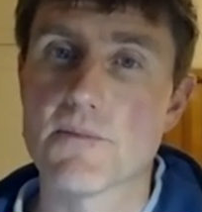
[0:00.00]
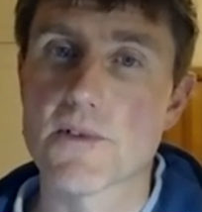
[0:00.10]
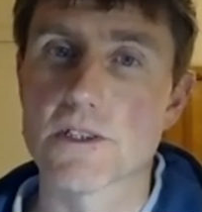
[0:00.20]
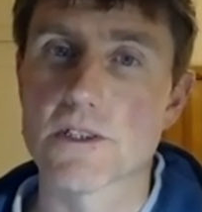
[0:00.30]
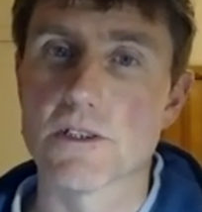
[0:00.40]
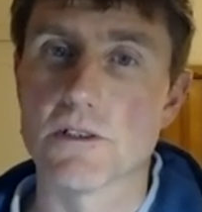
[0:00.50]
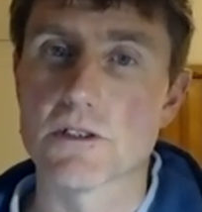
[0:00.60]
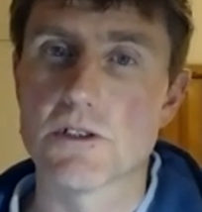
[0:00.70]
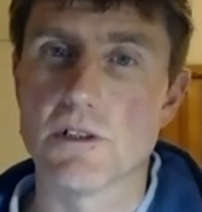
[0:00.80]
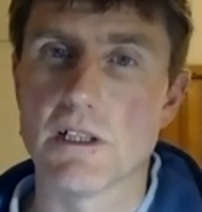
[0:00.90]
So
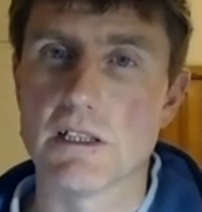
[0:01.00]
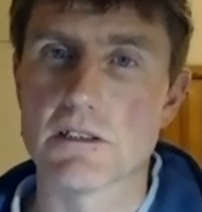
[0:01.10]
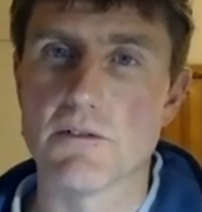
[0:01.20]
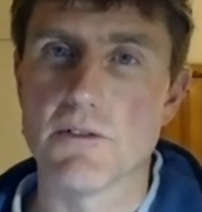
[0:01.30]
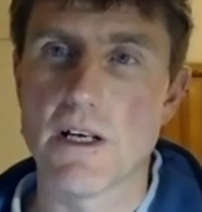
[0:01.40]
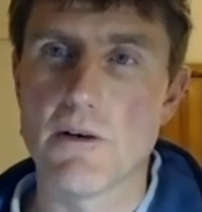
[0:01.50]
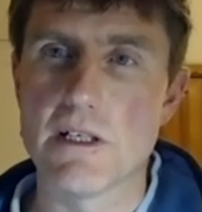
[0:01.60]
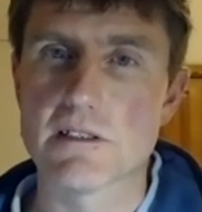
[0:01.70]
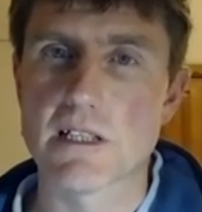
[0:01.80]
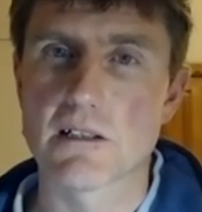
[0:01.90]
just tuning into very
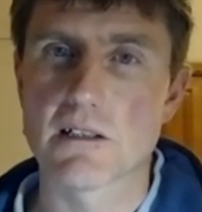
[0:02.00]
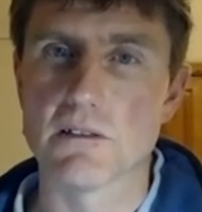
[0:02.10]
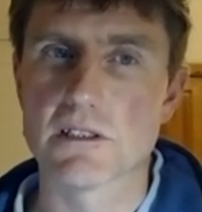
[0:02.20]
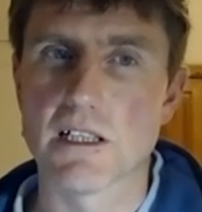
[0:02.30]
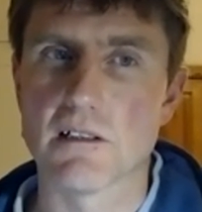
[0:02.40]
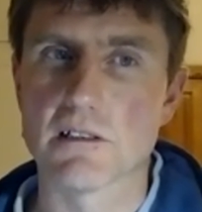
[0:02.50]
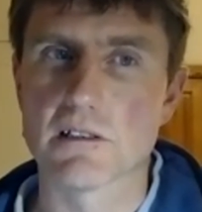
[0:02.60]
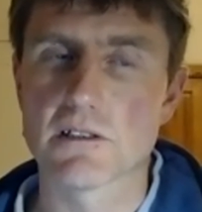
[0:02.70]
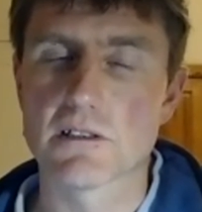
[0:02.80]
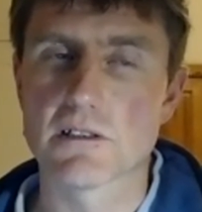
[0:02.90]
subtle
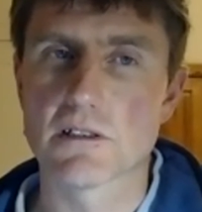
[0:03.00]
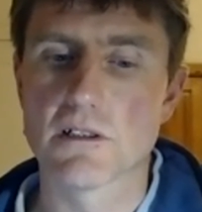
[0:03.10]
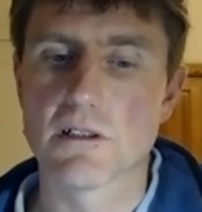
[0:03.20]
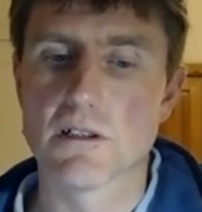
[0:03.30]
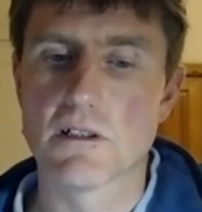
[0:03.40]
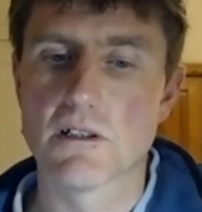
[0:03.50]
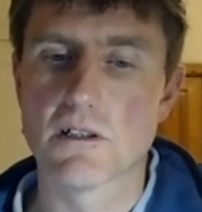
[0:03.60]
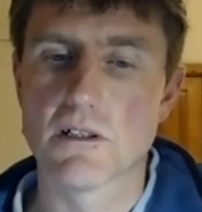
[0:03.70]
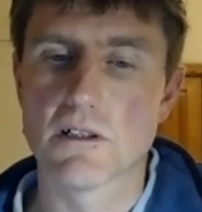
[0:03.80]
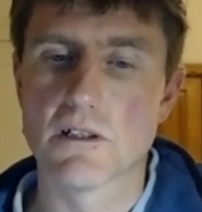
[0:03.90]
sounds.
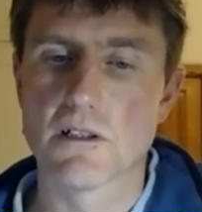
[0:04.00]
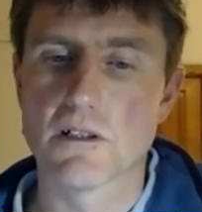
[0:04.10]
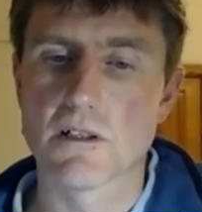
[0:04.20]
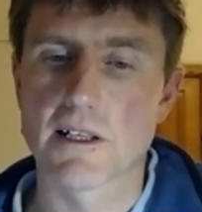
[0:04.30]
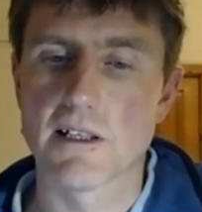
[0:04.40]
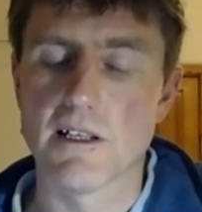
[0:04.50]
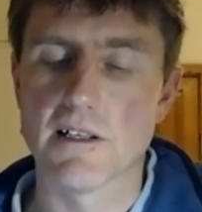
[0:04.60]
can hear